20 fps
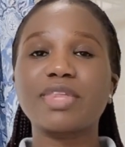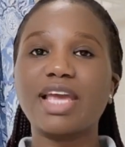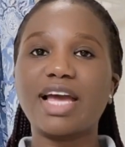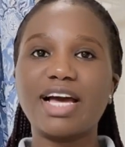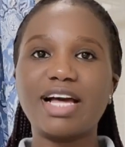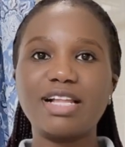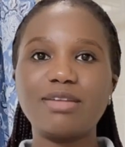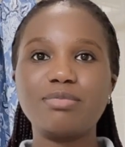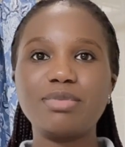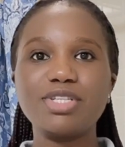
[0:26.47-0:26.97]

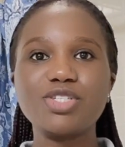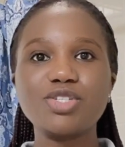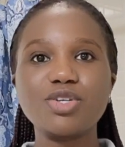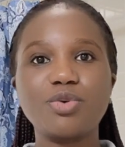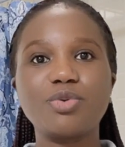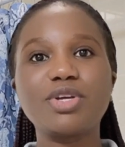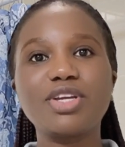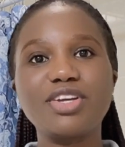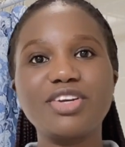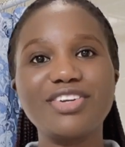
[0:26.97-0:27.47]
I'll be
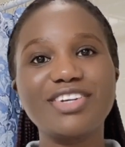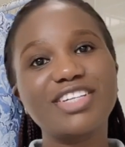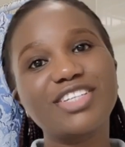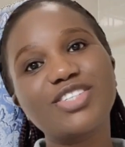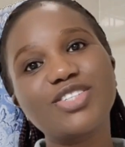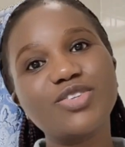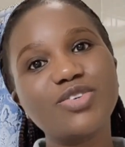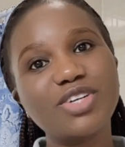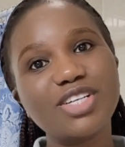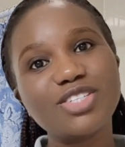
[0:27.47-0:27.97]
showing you in a
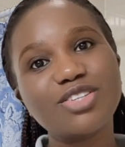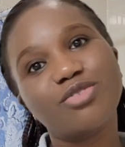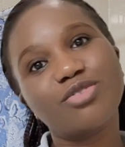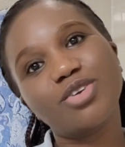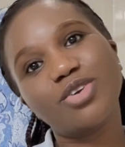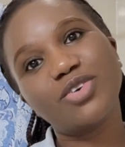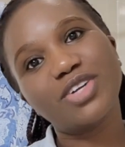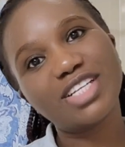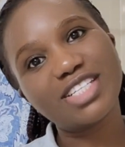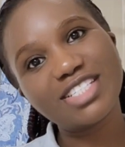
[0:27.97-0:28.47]
tour. So if
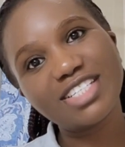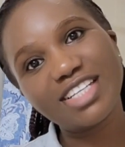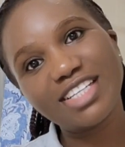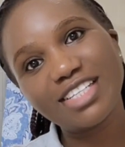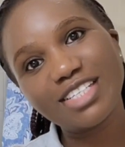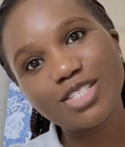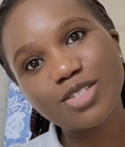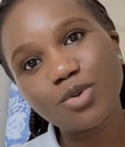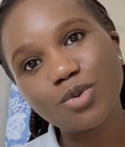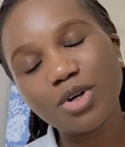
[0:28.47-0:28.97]
you want to see
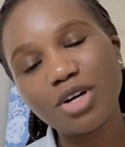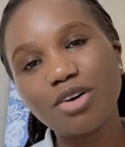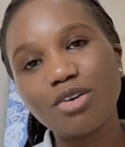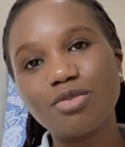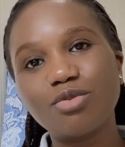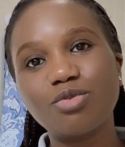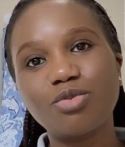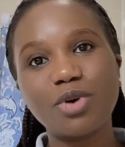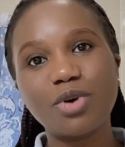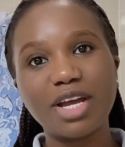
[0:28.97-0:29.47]
the tour
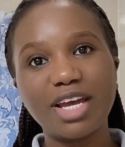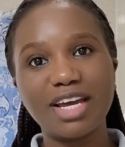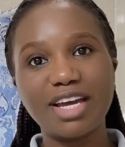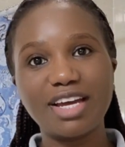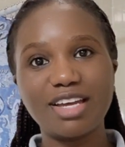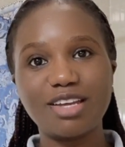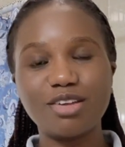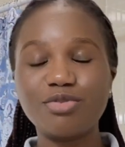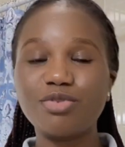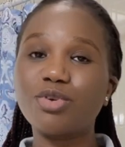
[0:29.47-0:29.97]
of
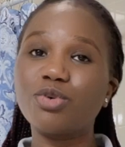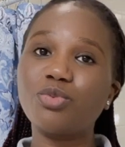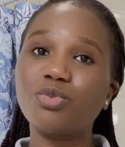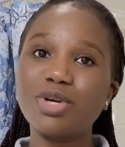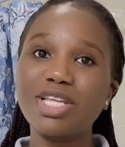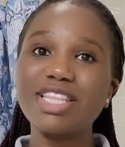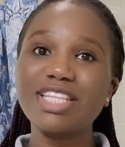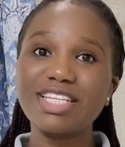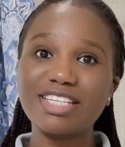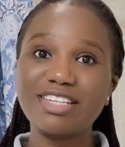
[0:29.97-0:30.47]
where, if you
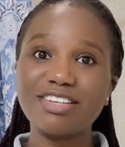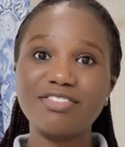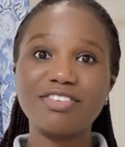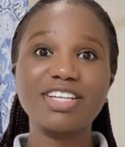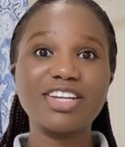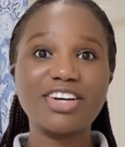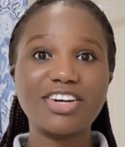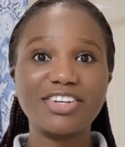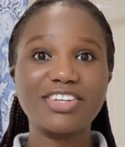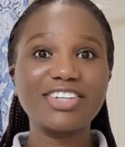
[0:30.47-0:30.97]
win the DV
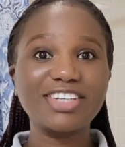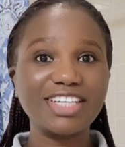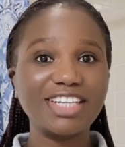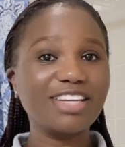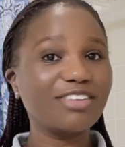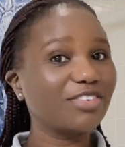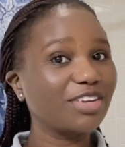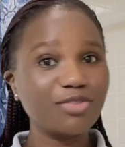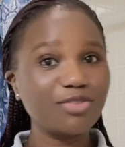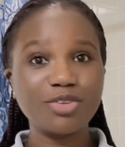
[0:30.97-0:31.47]
lottery,
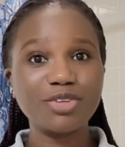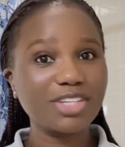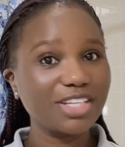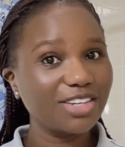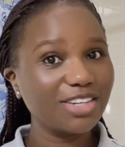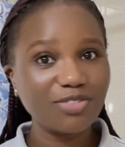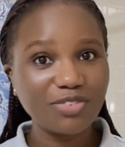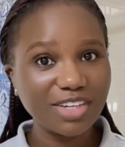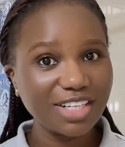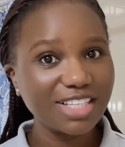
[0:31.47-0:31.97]
even if you
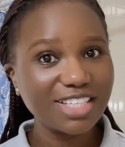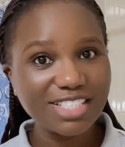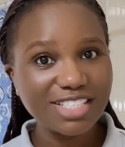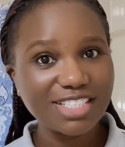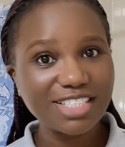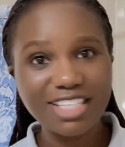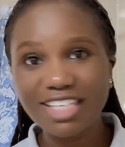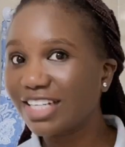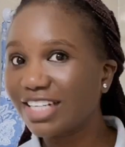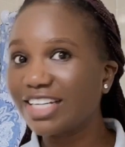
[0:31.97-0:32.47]
didn't win this
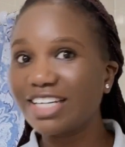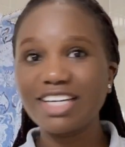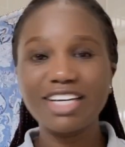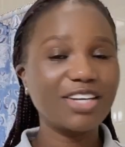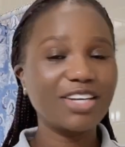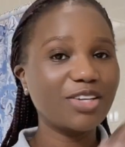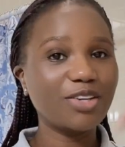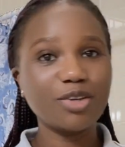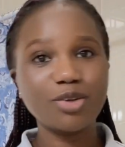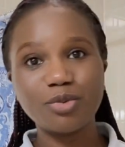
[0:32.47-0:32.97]
year,
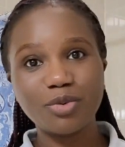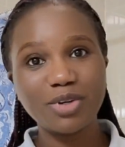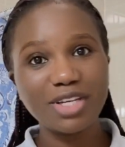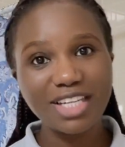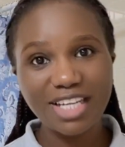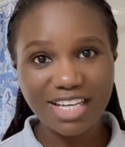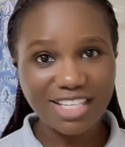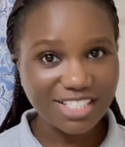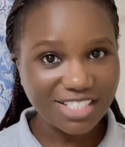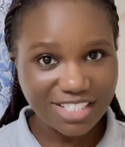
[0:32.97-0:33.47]
you'll win
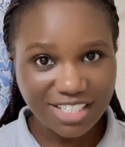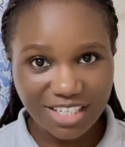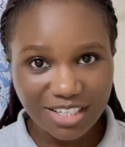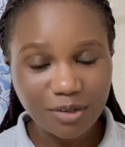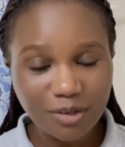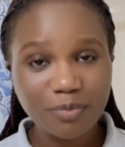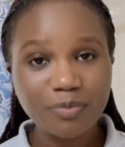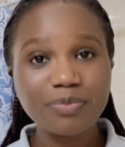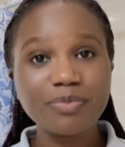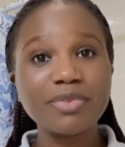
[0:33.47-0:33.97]
next
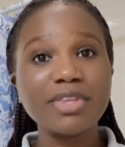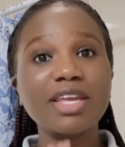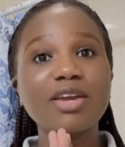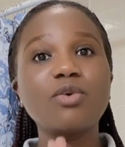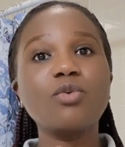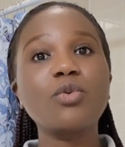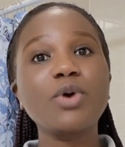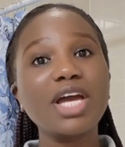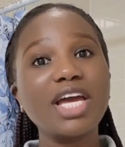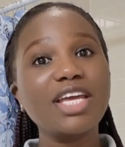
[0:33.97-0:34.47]
year,
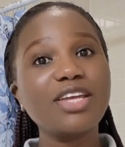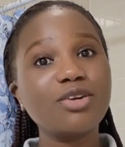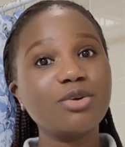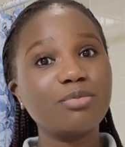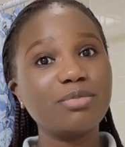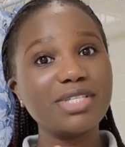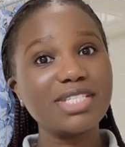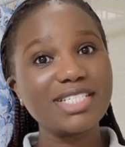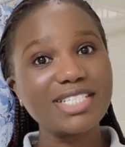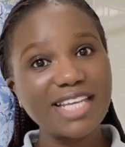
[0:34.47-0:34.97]
where you'll
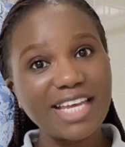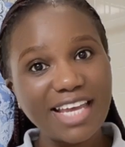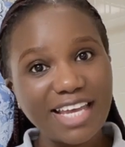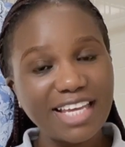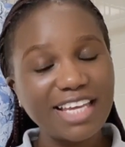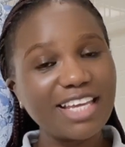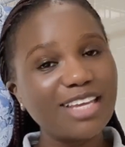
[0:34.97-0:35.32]
be staying.